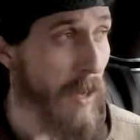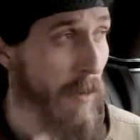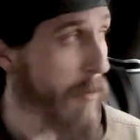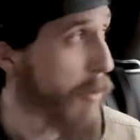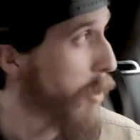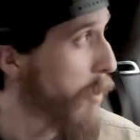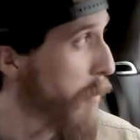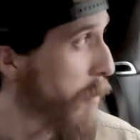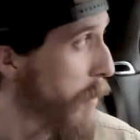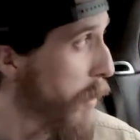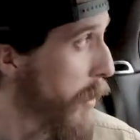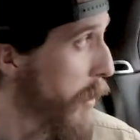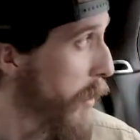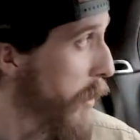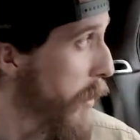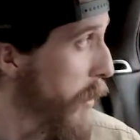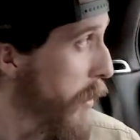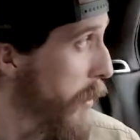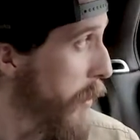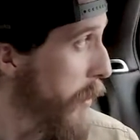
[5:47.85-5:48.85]
Well,
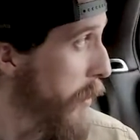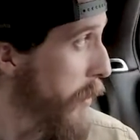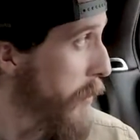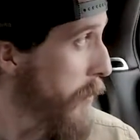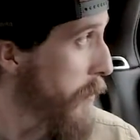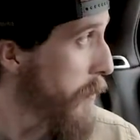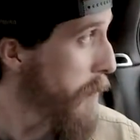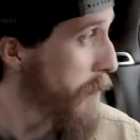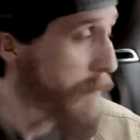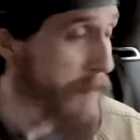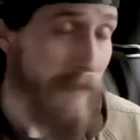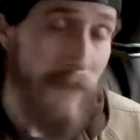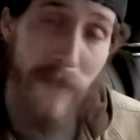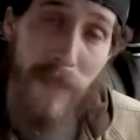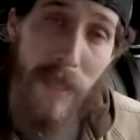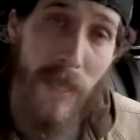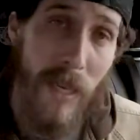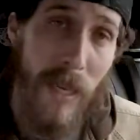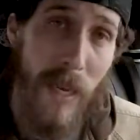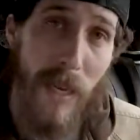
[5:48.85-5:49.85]

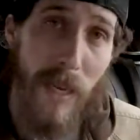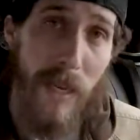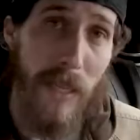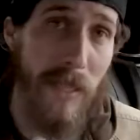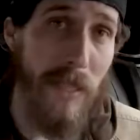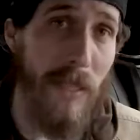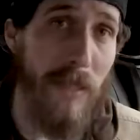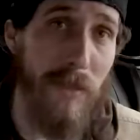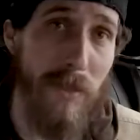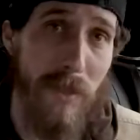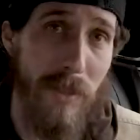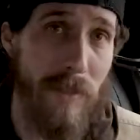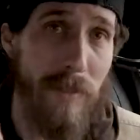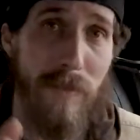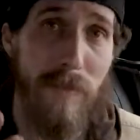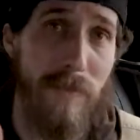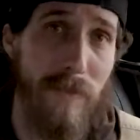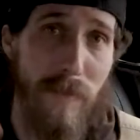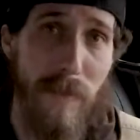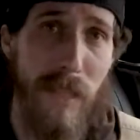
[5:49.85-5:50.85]
I guess I'll just
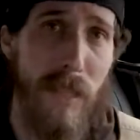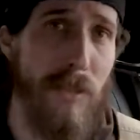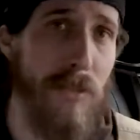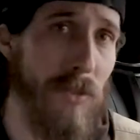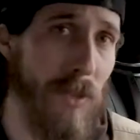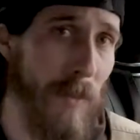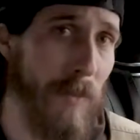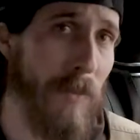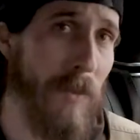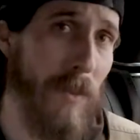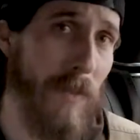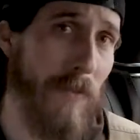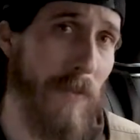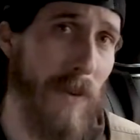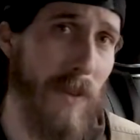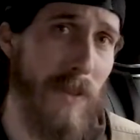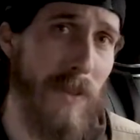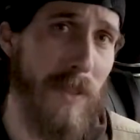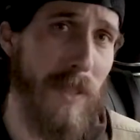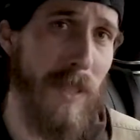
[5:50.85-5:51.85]
jump to the
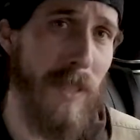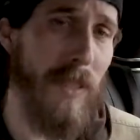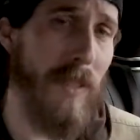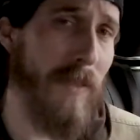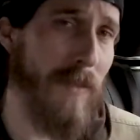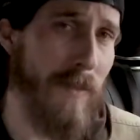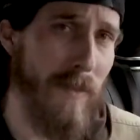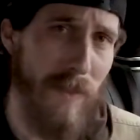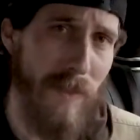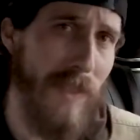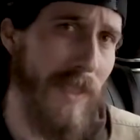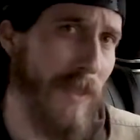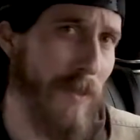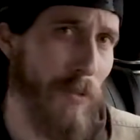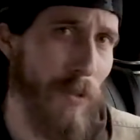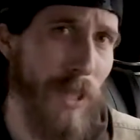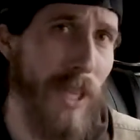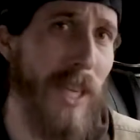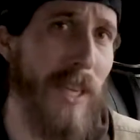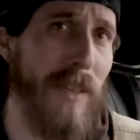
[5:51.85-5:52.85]
front seat and
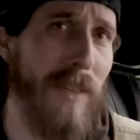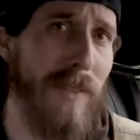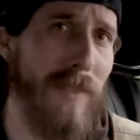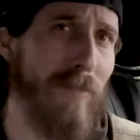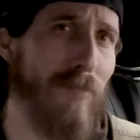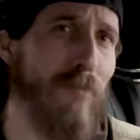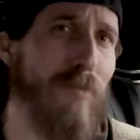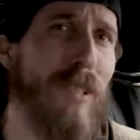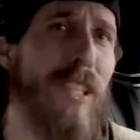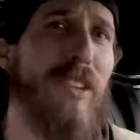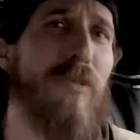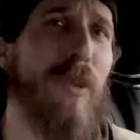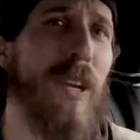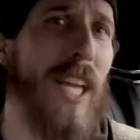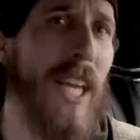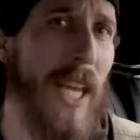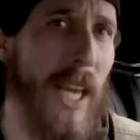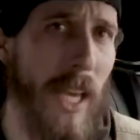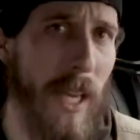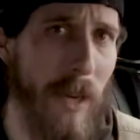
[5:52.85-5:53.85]
we can
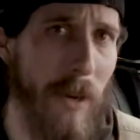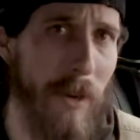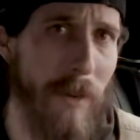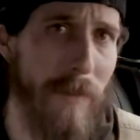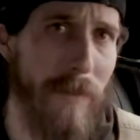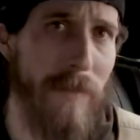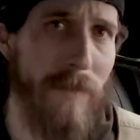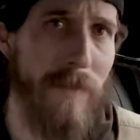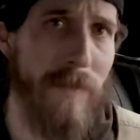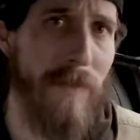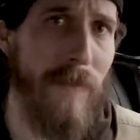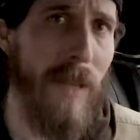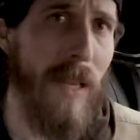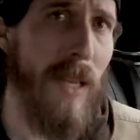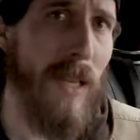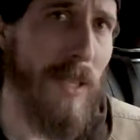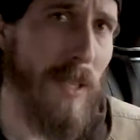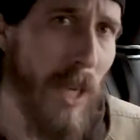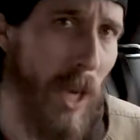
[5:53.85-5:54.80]
get going. Let's